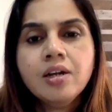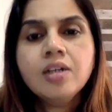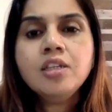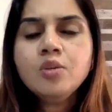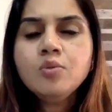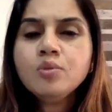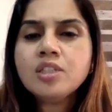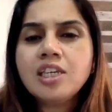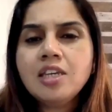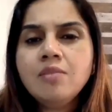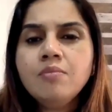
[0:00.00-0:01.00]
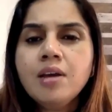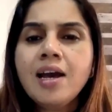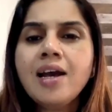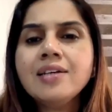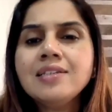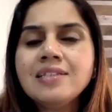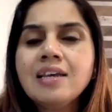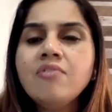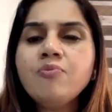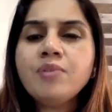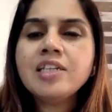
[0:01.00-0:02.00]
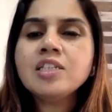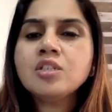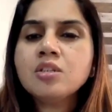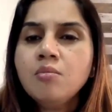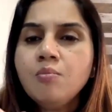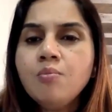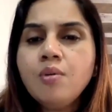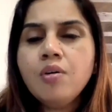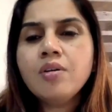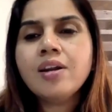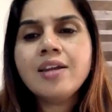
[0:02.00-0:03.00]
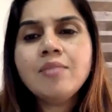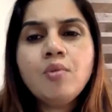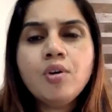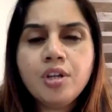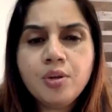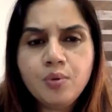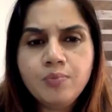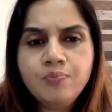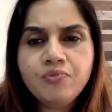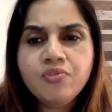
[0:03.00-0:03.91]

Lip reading: A new scheme has self-placed online module,